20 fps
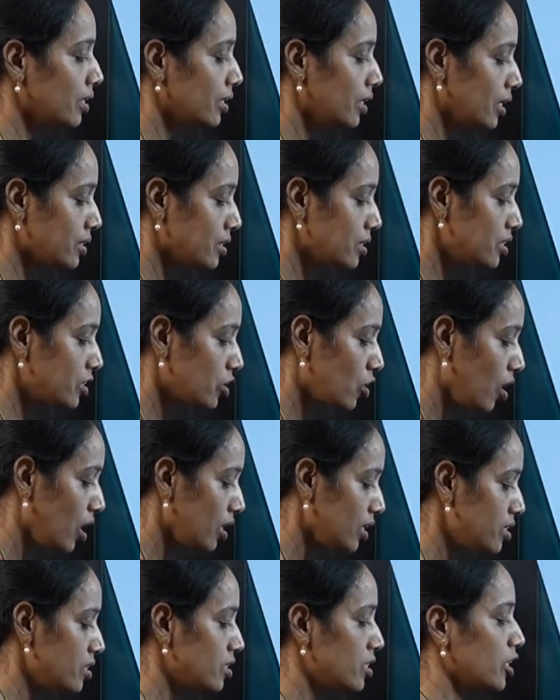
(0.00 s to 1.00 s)
doesn't
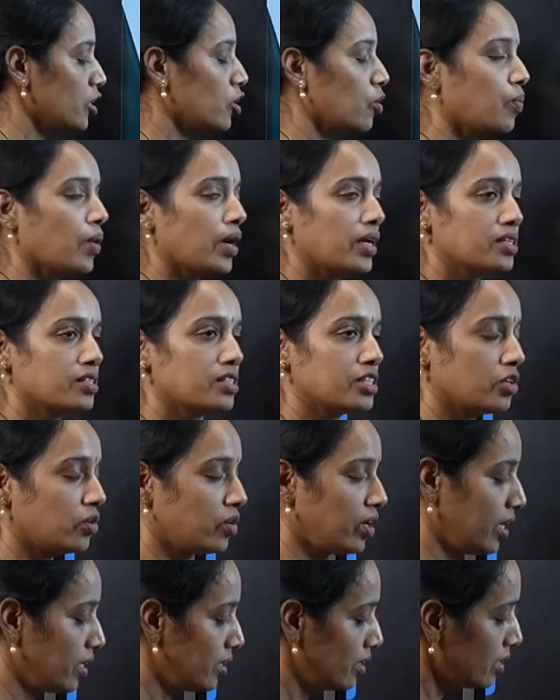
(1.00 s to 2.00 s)
call is
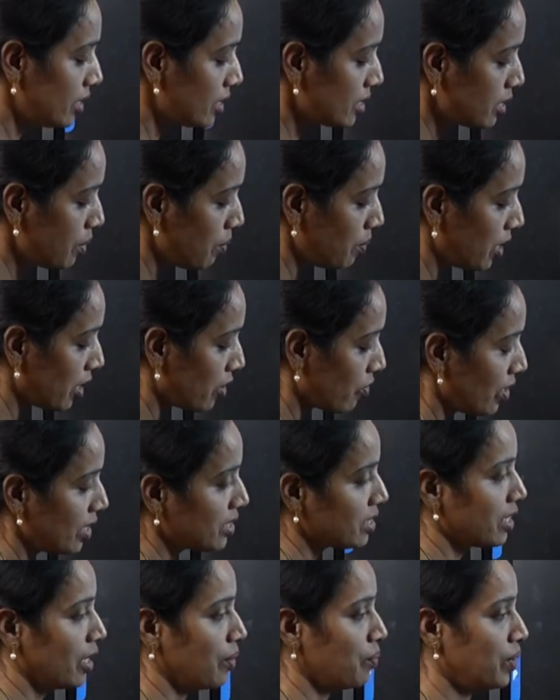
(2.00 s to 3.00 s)
0.09. In the similar way,
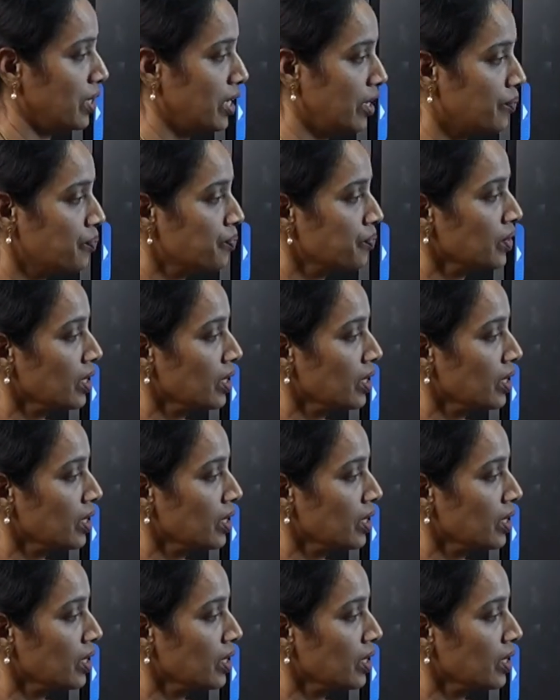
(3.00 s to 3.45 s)
same here.